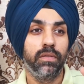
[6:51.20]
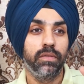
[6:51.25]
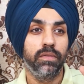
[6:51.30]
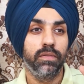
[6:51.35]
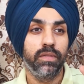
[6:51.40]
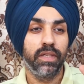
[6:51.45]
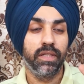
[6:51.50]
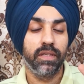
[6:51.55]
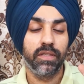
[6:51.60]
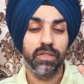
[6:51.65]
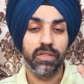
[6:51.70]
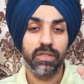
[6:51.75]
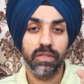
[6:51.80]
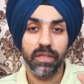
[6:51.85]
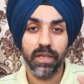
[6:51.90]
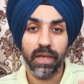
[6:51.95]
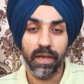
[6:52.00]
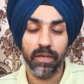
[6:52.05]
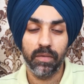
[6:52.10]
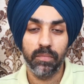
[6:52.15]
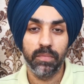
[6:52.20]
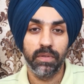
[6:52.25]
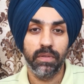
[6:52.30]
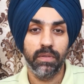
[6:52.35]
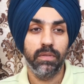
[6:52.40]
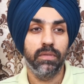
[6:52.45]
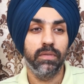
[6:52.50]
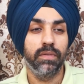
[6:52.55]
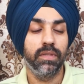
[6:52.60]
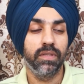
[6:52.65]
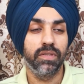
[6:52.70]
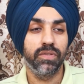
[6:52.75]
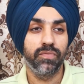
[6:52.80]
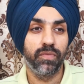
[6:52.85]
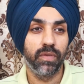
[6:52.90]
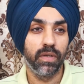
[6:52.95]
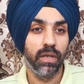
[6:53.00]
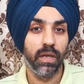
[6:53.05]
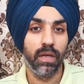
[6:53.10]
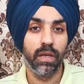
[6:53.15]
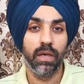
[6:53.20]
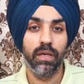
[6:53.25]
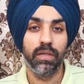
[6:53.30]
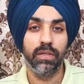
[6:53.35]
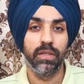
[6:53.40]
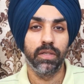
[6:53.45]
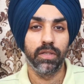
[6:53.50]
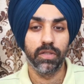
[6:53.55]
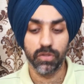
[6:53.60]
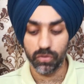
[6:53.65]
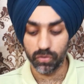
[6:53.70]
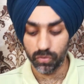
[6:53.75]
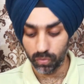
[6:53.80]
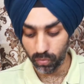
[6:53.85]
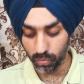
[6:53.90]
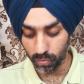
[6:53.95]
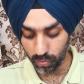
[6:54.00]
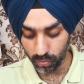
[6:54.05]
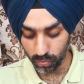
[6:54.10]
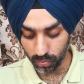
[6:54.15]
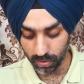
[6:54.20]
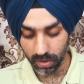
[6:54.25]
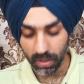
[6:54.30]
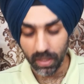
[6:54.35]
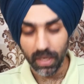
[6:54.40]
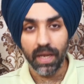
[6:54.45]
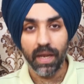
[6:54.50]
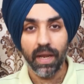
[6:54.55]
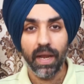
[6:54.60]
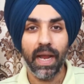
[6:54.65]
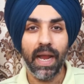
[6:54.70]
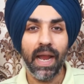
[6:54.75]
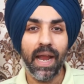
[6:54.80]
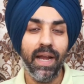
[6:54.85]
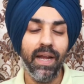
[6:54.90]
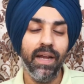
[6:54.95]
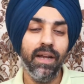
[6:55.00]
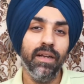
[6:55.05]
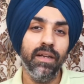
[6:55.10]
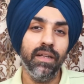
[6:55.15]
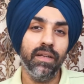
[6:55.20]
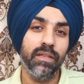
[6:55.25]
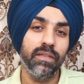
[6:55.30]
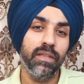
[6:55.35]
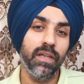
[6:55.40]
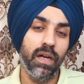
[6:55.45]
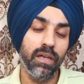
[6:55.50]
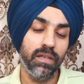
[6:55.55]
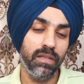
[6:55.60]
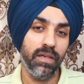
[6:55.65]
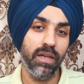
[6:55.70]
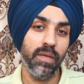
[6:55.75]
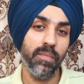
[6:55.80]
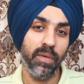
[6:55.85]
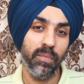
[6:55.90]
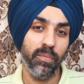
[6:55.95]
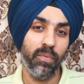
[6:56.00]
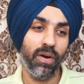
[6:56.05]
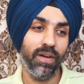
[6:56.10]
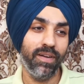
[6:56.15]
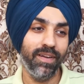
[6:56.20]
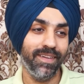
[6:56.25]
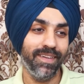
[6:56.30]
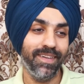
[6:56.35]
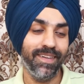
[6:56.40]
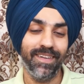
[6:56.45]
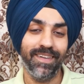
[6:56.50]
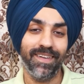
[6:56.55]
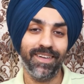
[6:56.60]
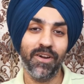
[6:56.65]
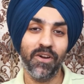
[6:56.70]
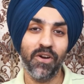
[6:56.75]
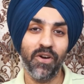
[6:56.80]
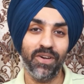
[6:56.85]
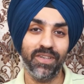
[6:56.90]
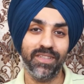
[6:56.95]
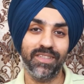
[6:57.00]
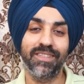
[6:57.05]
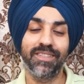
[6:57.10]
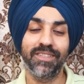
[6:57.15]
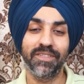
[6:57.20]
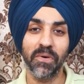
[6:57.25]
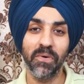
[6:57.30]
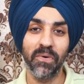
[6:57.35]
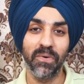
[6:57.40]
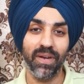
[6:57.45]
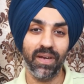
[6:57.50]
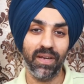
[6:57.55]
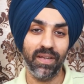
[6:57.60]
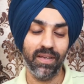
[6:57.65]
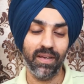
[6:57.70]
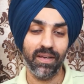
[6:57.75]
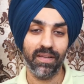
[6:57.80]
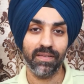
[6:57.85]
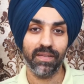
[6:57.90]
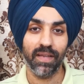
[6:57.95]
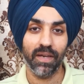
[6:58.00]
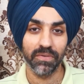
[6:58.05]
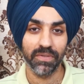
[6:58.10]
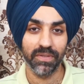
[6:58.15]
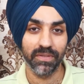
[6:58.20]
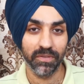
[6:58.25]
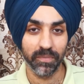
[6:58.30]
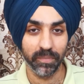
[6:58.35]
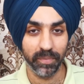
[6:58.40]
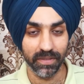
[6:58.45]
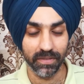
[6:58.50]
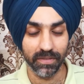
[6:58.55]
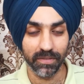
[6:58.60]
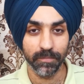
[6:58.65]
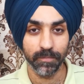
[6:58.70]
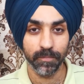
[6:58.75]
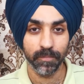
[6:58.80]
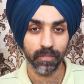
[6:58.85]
There is caramel, there is vanilla, there is oud, and the 100 ml bottle costs only 1,000 rupees.